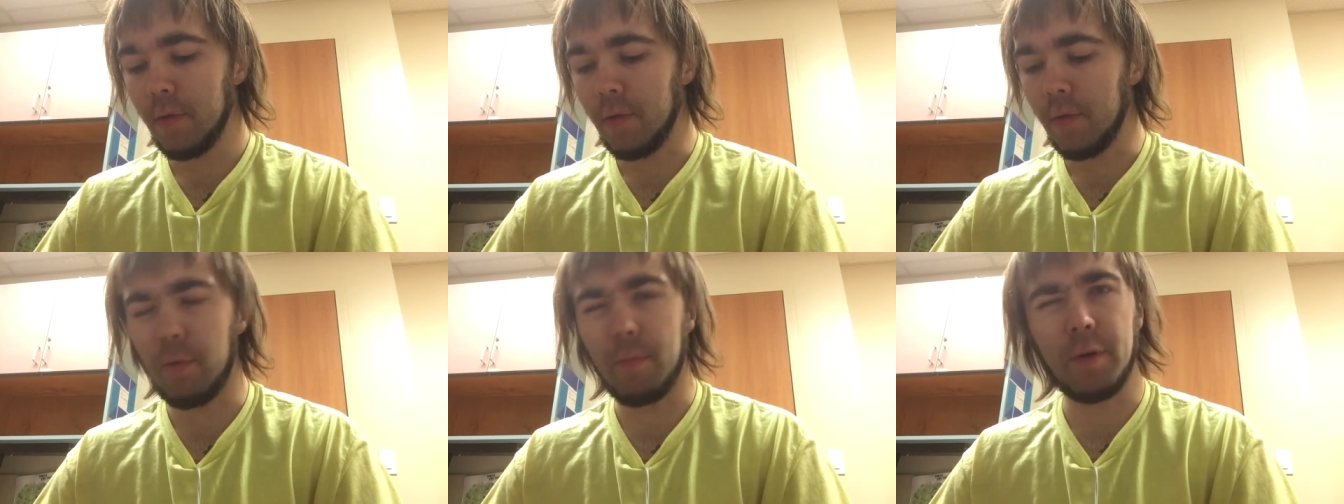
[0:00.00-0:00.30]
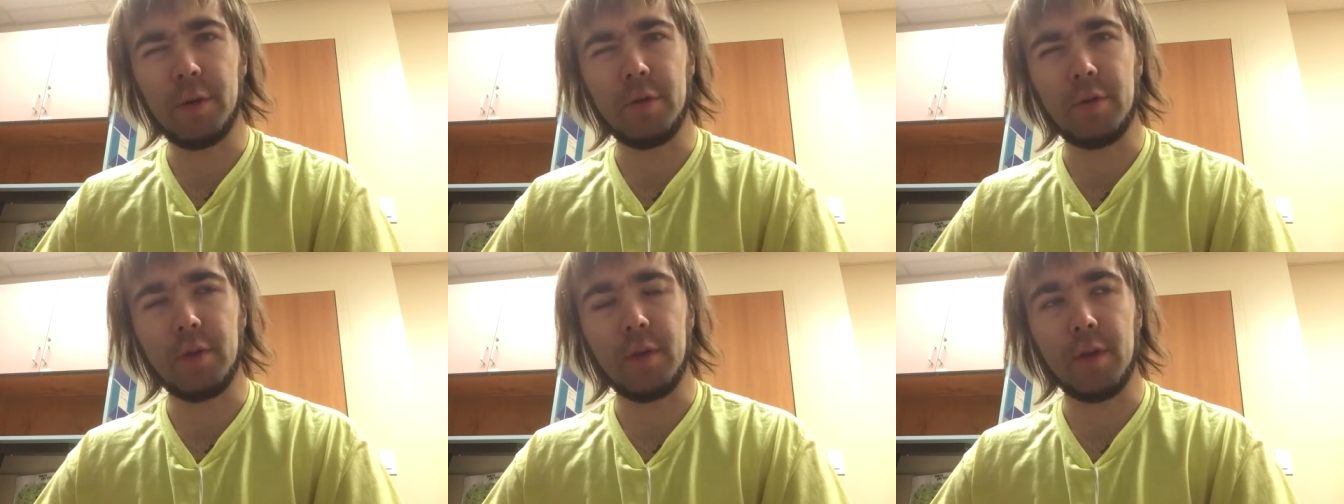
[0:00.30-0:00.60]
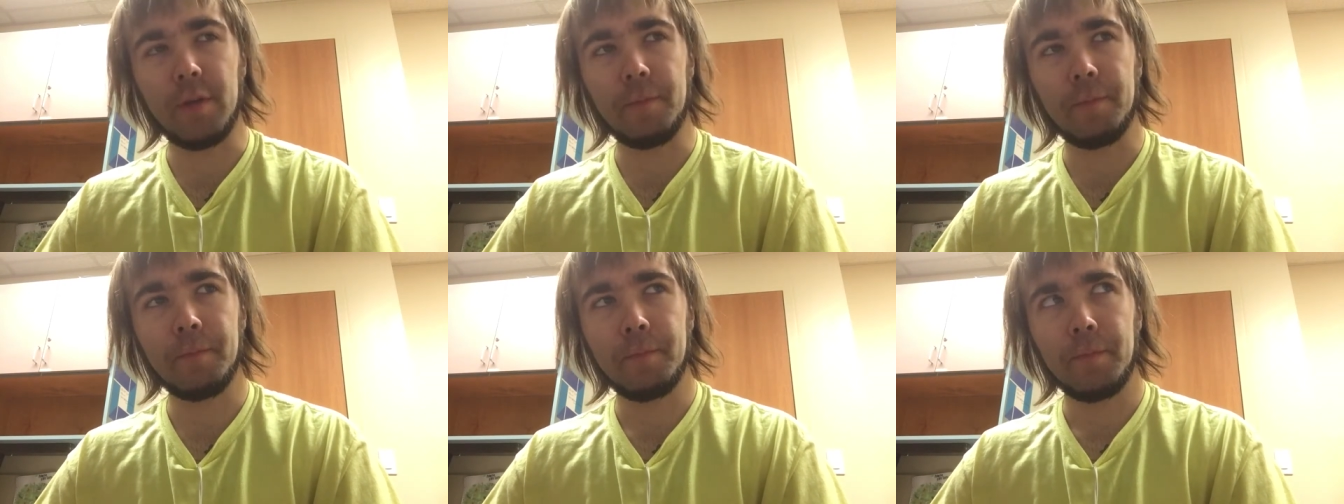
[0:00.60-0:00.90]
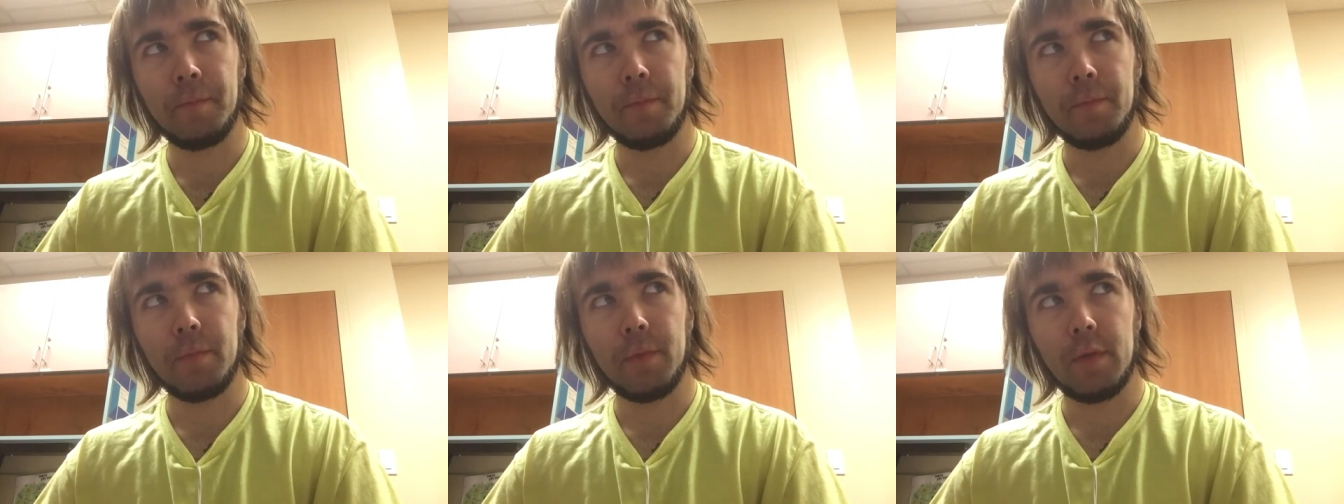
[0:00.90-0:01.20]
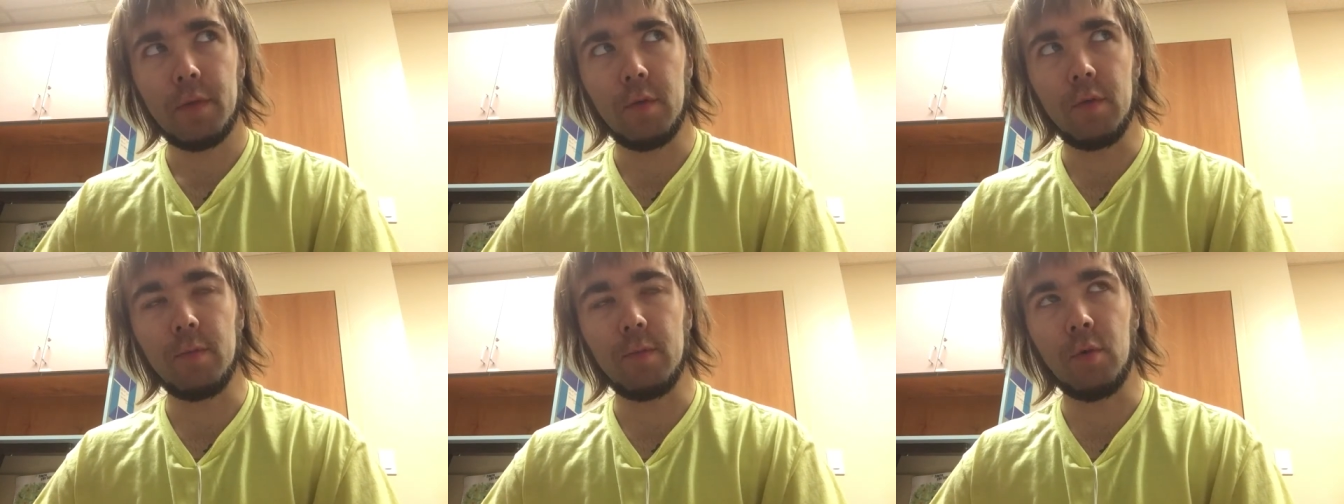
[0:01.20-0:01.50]
or Burger King
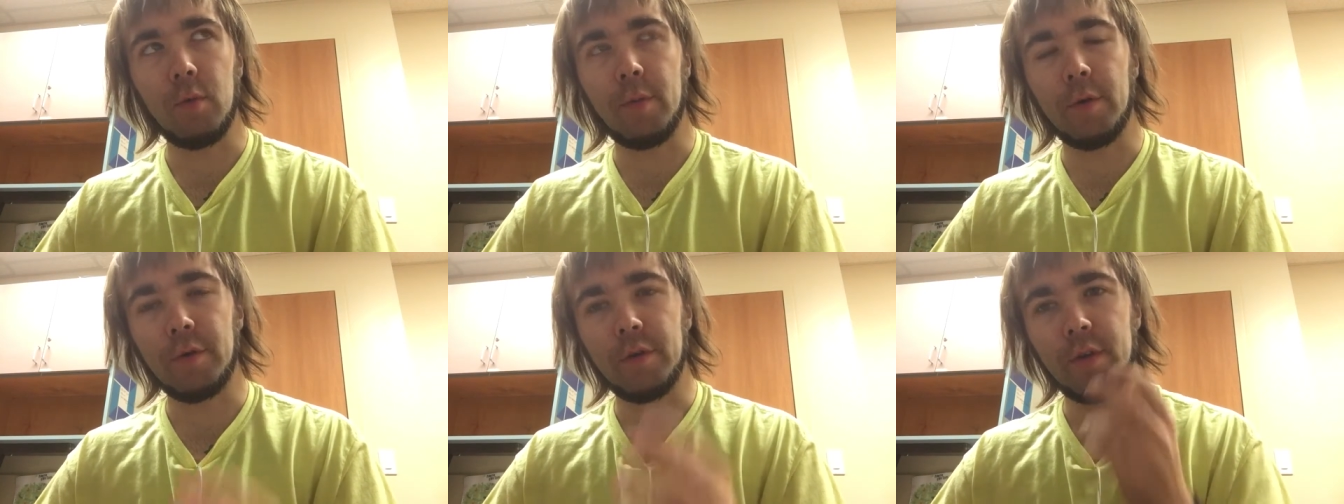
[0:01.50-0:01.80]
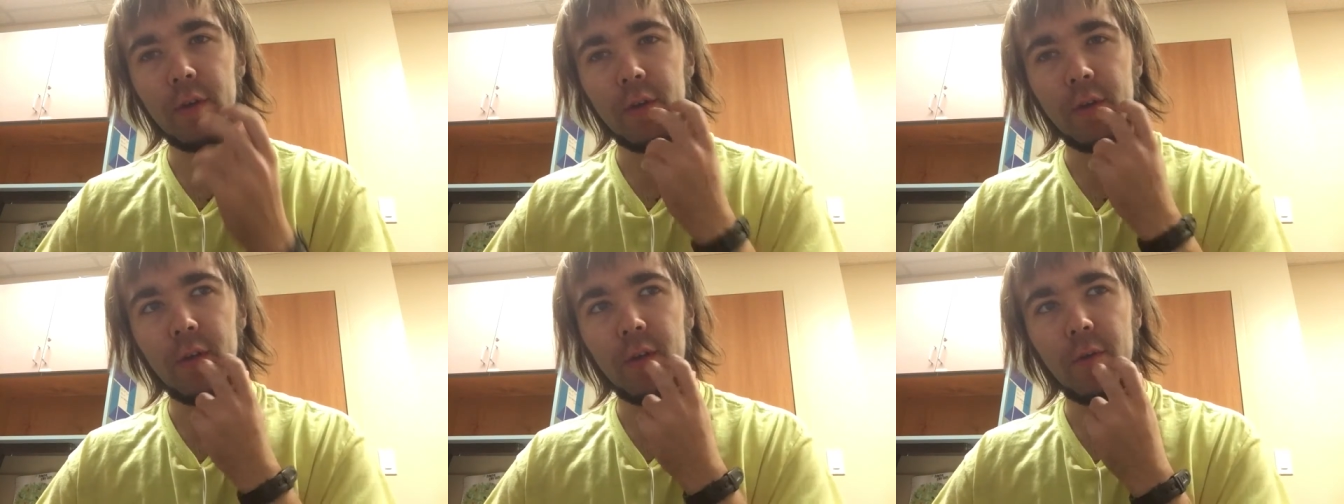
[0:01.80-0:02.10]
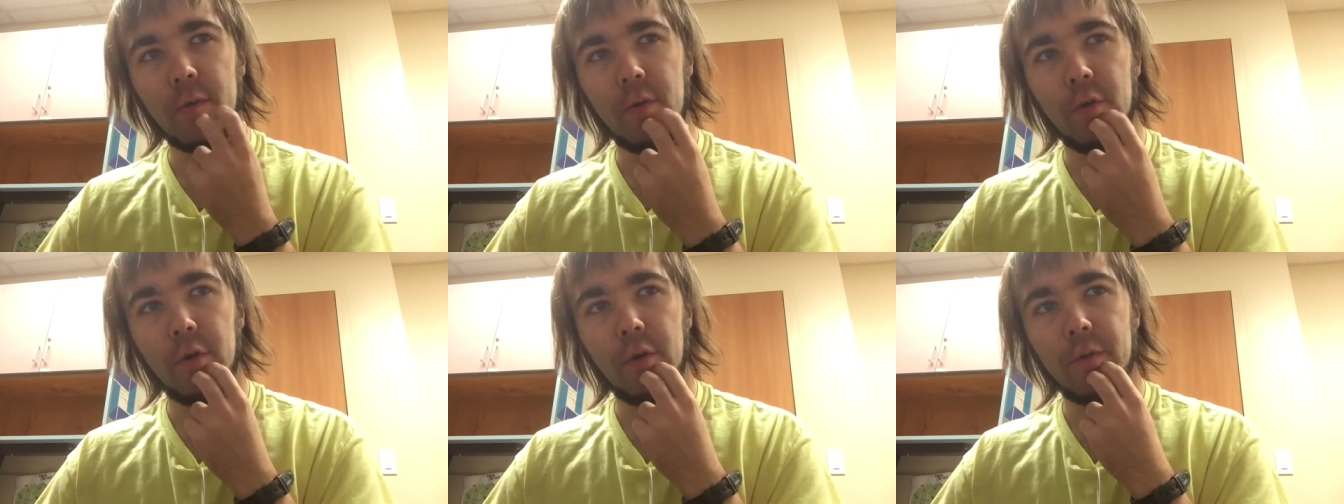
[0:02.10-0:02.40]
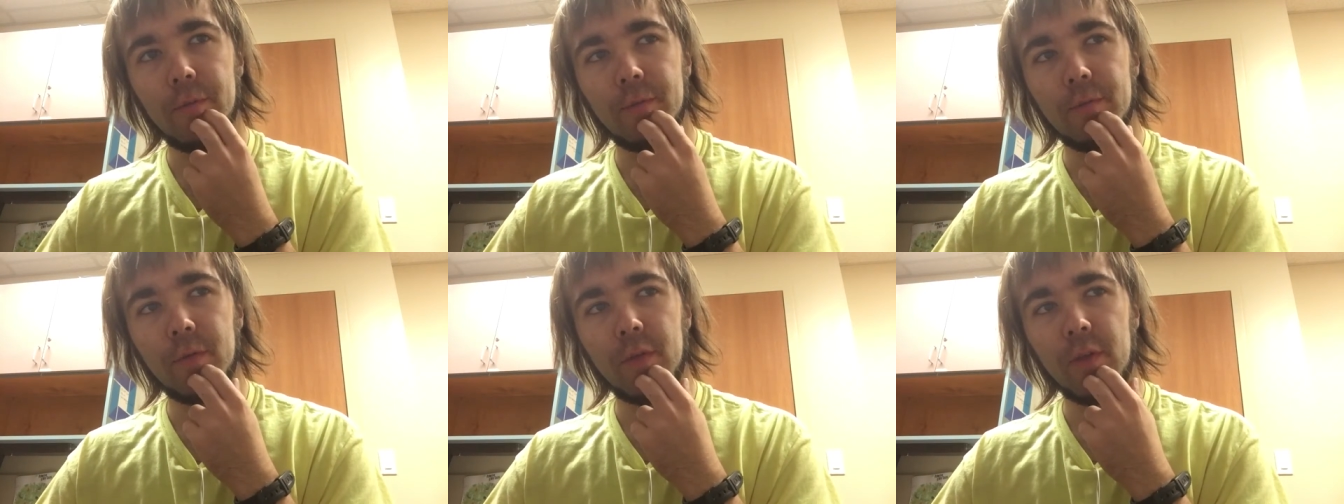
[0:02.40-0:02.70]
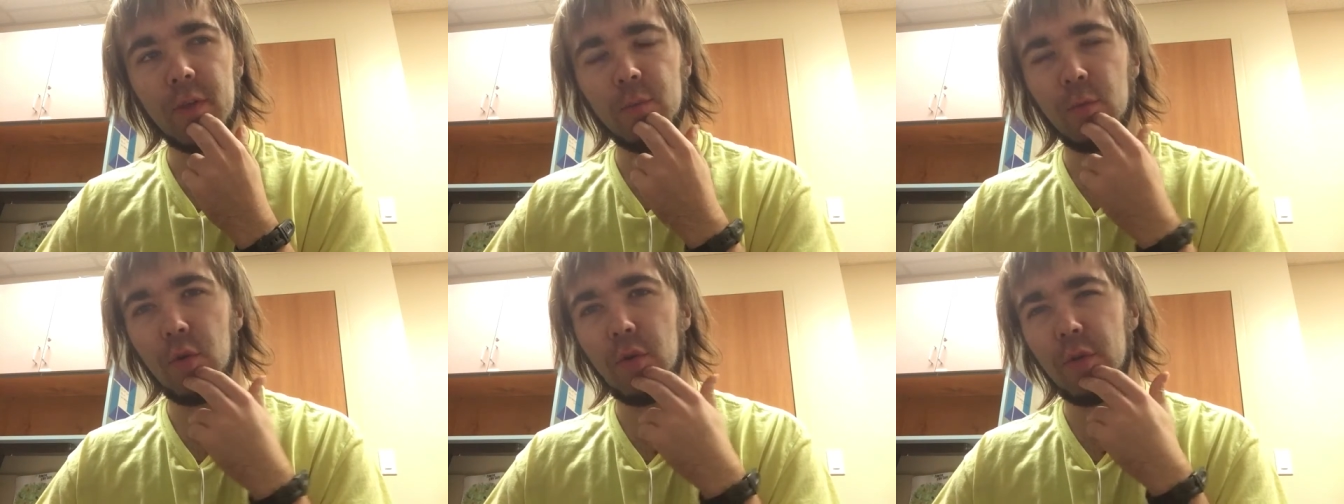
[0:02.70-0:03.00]
there's more Burger King yet, or
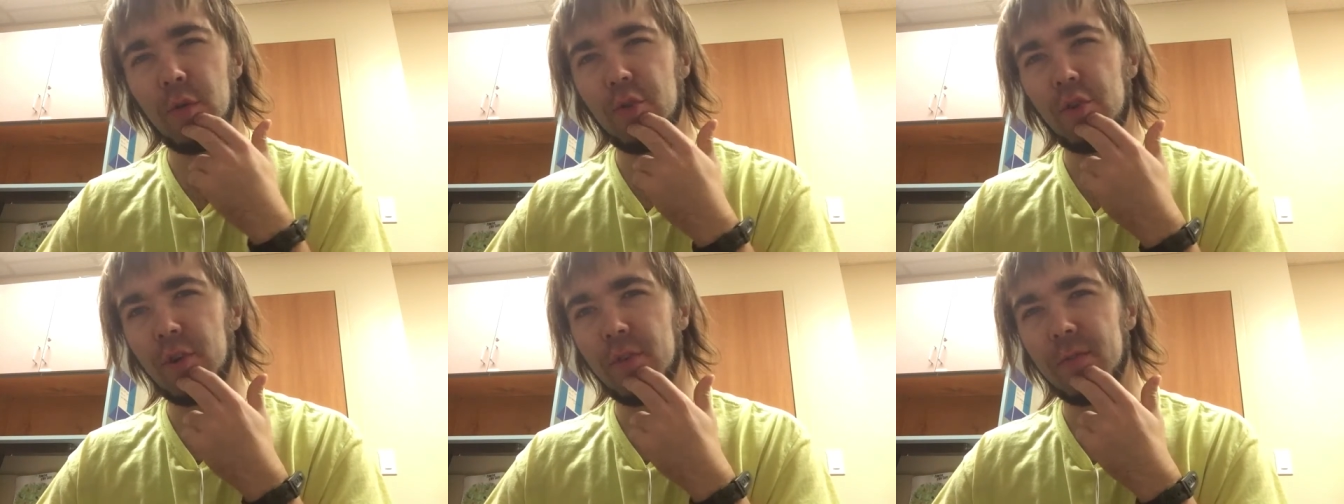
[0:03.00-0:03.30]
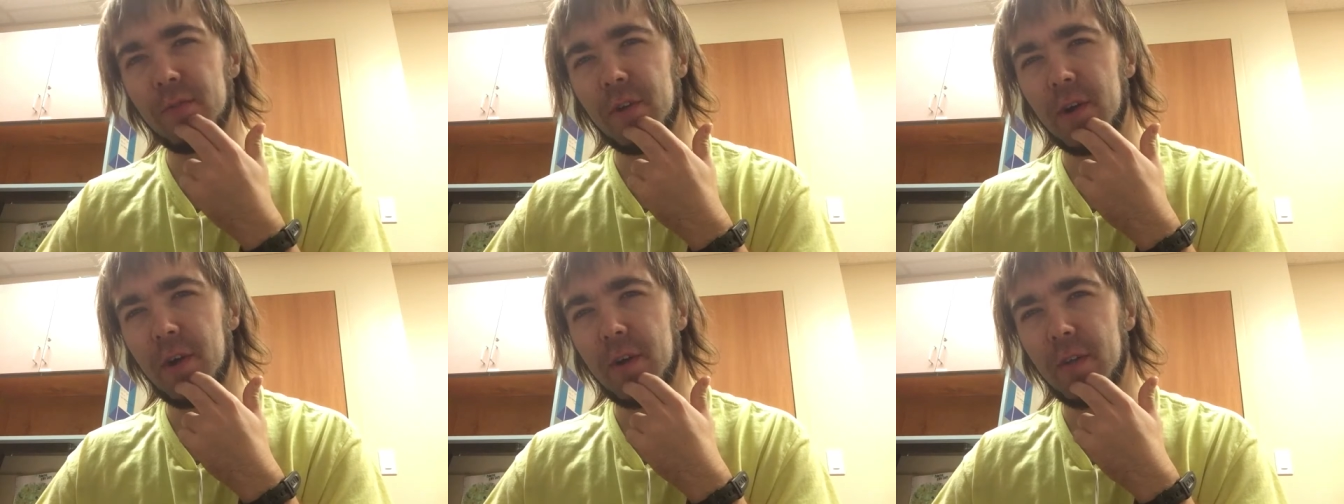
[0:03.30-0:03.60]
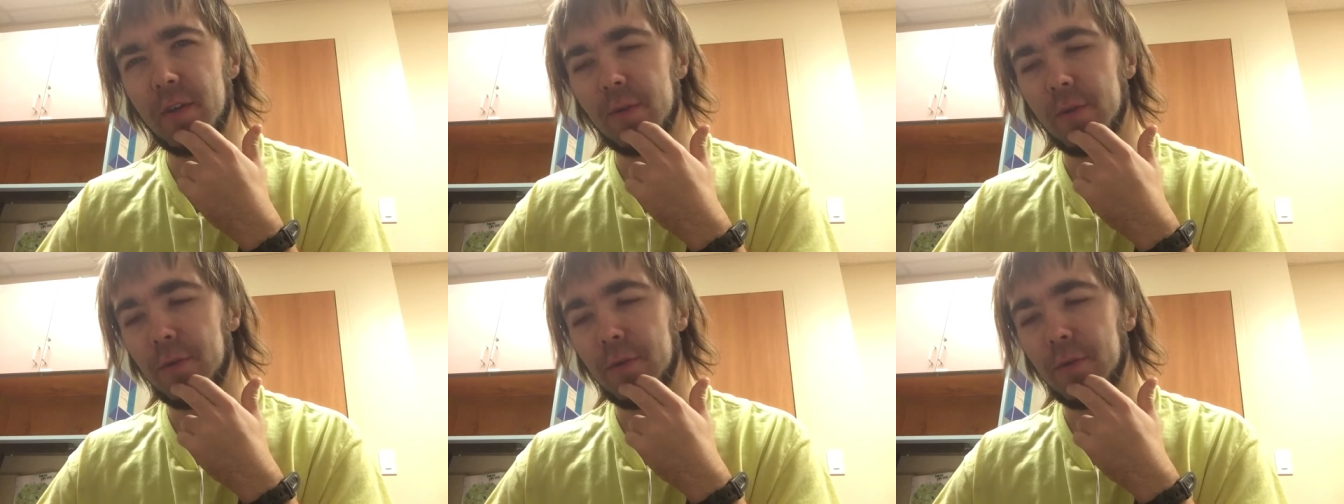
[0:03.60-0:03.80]
there's more of their chicken fries,